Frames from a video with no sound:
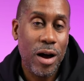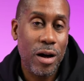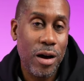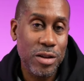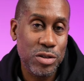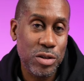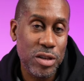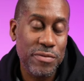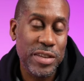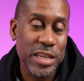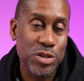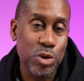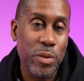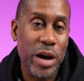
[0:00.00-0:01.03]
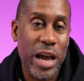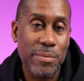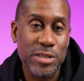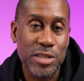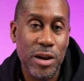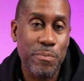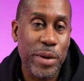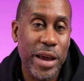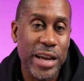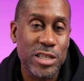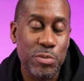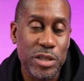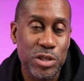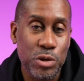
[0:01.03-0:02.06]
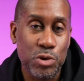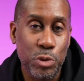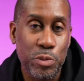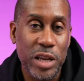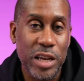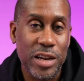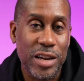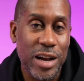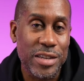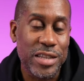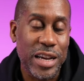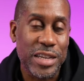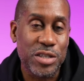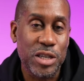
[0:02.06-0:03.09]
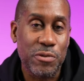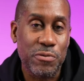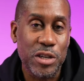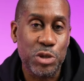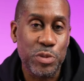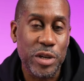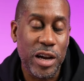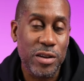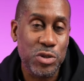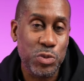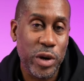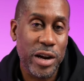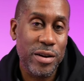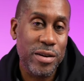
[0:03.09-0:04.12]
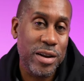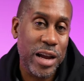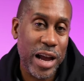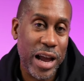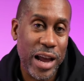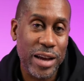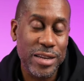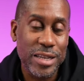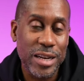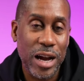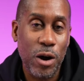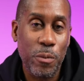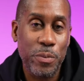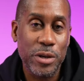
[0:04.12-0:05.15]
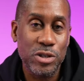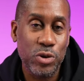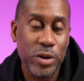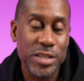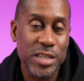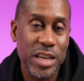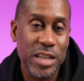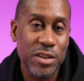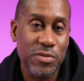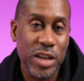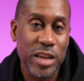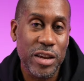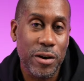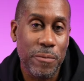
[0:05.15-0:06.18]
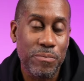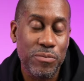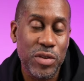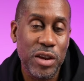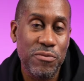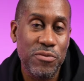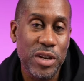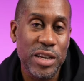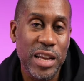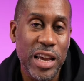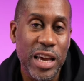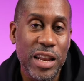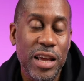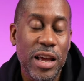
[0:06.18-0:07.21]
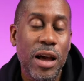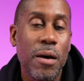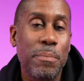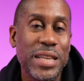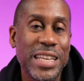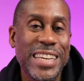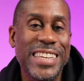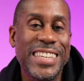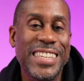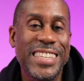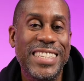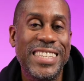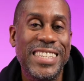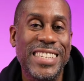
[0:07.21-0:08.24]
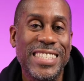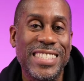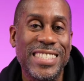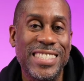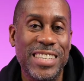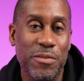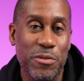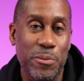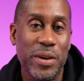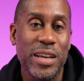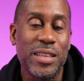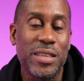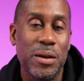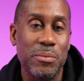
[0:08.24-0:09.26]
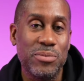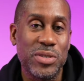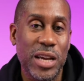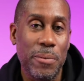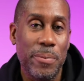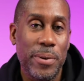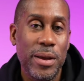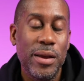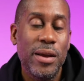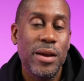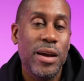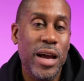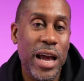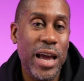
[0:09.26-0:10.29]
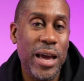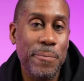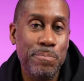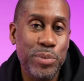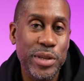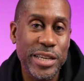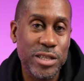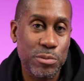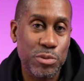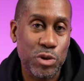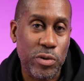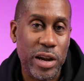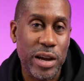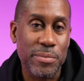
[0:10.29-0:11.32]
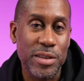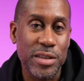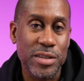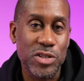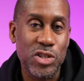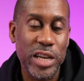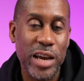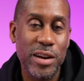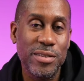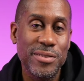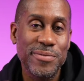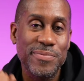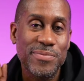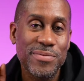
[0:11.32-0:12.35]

I'll also leave links to my Amazon page and my social media contacts so you can reach me elsewhere. And I hope you enjoyed seeing this video. If you did, please give it a big thumbs up and please subscribe to this channel